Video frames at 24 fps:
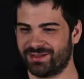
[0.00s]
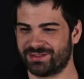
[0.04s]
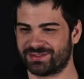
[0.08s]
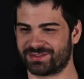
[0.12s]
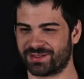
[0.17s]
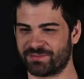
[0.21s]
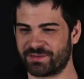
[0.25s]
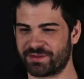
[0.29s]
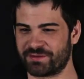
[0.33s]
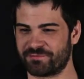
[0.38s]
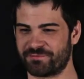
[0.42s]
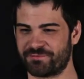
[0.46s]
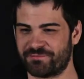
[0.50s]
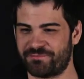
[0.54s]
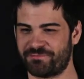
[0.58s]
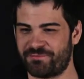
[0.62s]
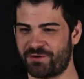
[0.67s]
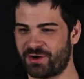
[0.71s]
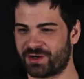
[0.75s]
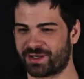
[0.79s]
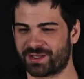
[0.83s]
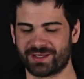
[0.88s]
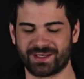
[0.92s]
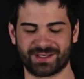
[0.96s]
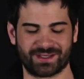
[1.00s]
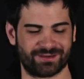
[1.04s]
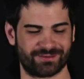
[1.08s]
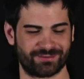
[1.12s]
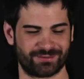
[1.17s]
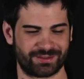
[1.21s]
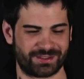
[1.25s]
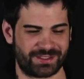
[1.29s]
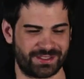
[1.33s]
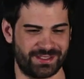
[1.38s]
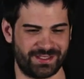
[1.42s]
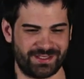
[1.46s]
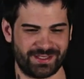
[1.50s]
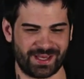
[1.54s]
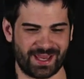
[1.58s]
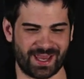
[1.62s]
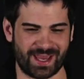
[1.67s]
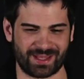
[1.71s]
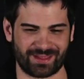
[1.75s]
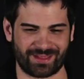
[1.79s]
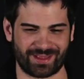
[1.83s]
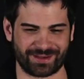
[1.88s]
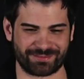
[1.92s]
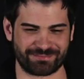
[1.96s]
something fucking
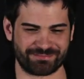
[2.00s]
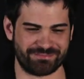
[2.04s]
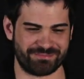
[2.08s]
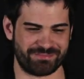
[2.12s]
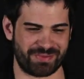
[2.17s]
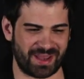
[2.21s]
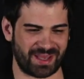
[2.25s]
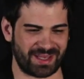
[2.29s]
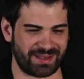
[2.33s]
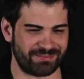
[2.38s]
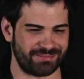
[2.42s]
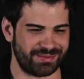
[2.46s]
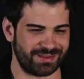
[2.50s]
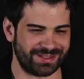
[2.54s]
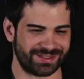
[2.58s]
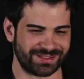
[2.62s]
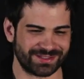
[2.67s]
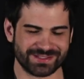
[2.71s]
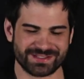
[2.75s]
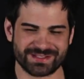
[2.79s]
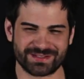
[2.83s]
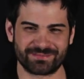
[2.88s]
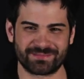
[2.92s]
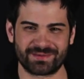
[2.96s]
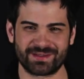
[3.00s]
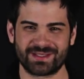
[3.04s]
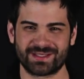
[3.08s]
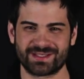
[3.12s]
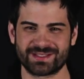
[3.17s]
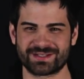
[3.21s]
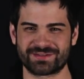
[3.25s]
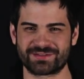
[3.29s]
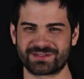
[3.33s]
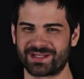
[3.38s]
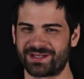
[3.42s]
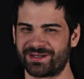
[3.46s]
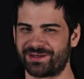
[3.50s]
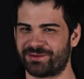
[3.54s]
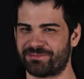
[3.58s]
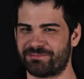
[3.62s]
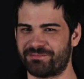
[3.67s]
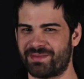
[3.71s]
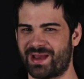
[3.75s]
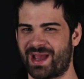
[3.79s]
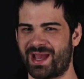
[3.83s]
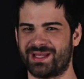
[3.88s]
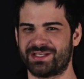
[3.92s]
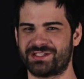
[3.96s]
gay, like baby or something, because I was getting a
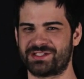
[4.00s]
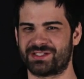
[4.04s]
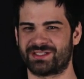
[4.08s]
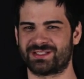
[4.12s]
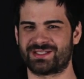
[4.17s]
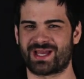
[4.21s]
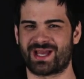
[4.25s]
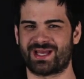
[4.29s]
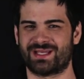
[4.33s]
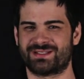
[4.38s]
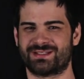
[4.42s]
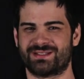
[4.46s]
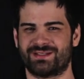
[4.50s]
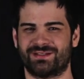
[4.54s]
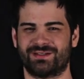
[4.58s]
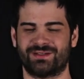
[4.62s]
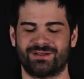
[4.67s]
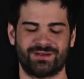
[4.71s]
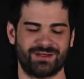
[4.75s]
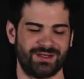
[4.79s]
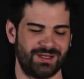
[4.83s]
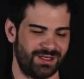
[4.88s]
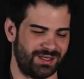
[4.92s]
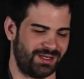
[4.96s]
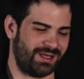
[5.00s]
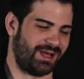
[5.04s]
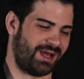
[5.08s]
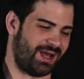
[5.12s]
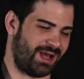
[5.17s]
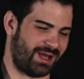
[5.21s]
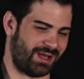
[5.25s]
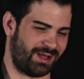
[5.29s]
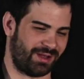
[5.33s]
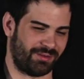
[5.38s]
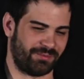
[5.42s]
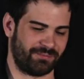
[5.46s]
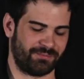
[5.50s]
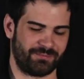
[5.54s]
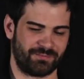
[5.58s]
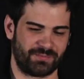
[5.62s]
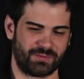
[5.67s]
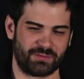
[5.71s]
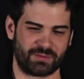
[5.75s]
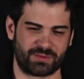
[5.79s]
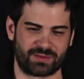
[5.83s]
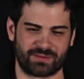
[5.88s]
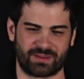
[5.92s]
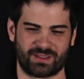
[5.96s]
matching tattoo
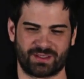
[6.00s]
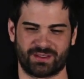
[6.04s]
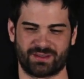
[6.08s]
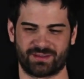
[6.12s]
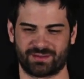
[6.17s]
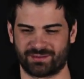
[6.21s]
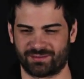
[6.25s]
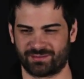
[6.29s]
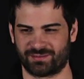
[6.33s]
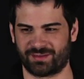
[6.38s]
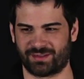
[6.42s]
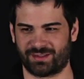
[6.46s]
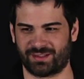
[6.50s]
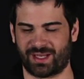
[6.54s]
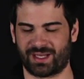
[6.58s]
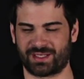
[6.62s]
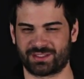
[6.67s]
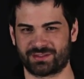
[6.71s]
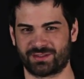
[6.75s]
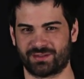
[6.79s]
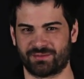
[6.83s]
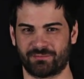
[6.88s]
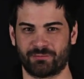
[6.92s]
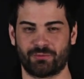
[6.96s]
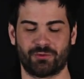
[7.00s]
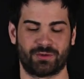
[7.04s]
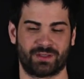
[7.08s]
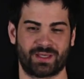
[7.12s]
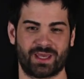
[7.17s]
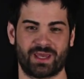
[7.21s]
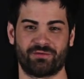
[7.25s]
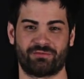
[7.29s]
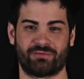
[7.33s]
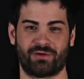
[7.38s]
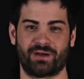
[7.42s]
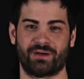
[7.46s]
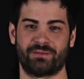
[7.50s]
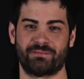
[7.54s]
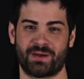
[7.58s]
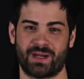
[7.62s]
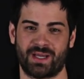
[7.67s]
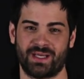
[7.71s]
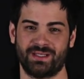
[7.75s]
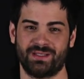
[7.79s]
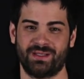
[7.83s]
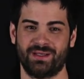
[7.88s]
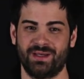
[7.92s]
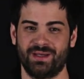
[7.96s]
with a more gay friend of
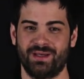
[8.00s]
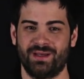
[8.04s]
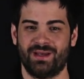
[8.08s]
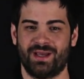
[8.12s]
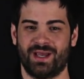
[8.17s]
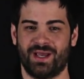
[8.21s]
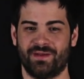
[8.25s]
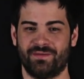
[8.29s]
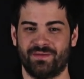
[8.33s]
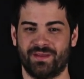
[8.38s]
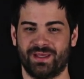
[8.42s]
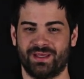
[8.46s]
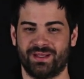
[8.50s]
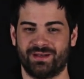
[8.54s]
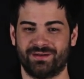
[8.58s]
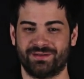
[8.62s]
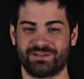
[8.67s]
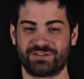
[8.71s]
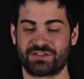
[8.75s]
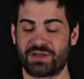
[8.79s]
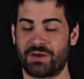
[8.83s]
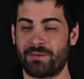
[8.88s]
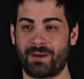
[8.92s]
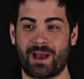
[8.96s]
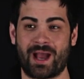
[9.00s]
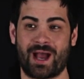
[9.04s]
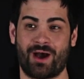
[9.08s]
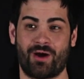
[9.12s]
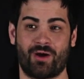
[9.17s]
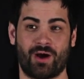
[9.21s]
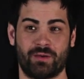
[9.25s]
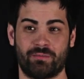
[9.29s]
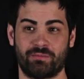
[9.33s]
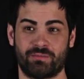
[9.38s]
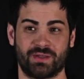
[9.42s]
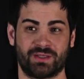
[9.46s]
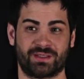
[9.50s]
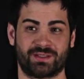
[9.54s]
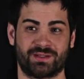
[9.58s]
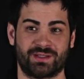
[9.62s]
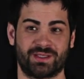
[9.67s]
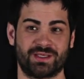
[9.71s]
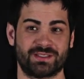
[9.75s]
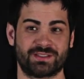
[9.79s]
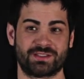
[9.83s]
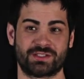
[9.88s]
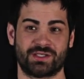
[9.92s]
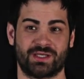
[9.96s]
mine, and then somehow I picked
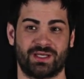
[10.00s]
this